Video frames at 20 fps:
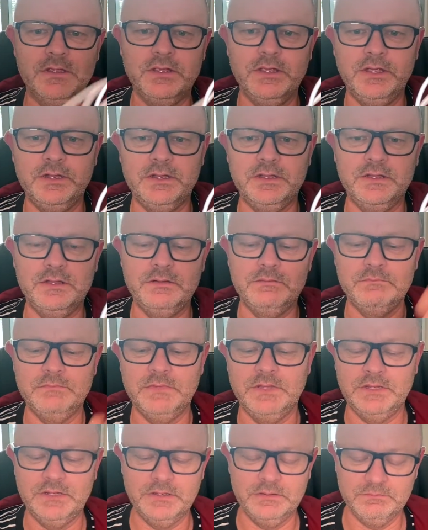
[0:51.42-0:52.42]
and
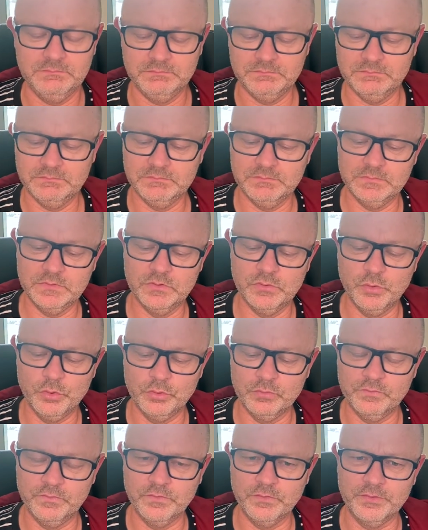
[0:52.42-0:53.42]
a
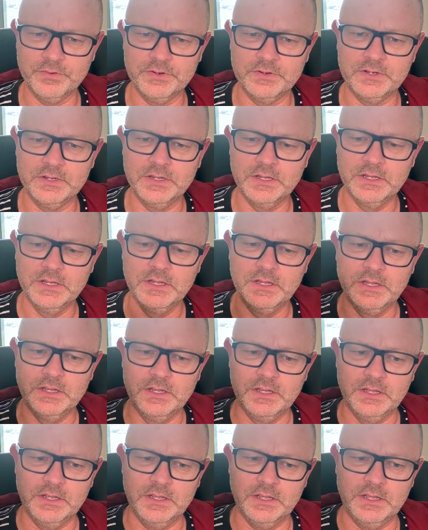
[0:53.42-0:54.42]
cord for it.
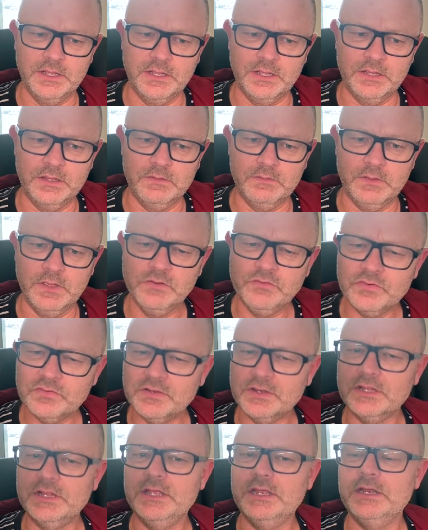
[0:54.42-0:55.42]

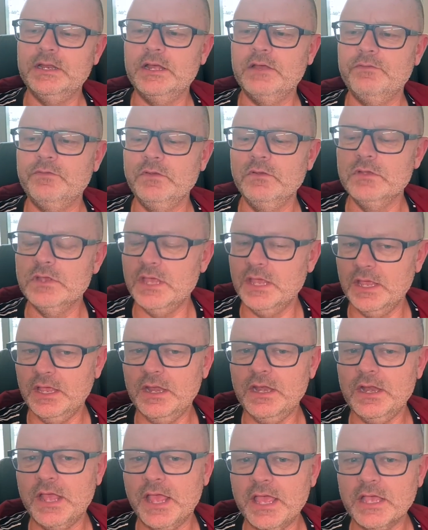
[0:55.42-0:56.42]
Interestingly enough, you
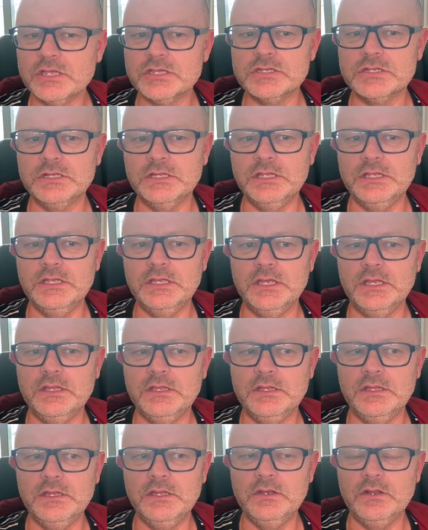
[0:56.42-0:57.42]
can actually
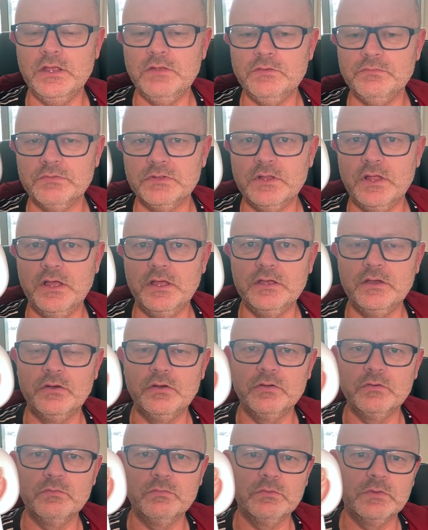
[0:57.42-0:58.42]
you don't have to rely
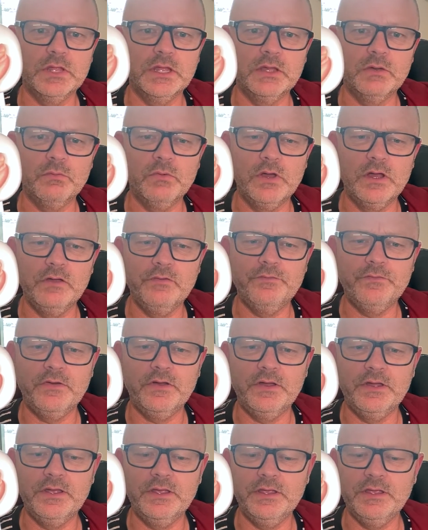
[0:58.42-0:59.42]
on
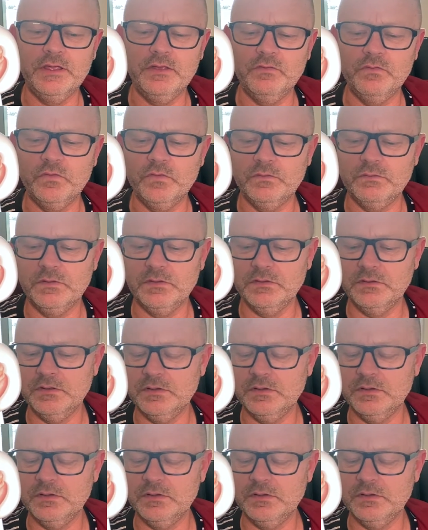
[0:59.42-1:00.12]
Wi-Fi if you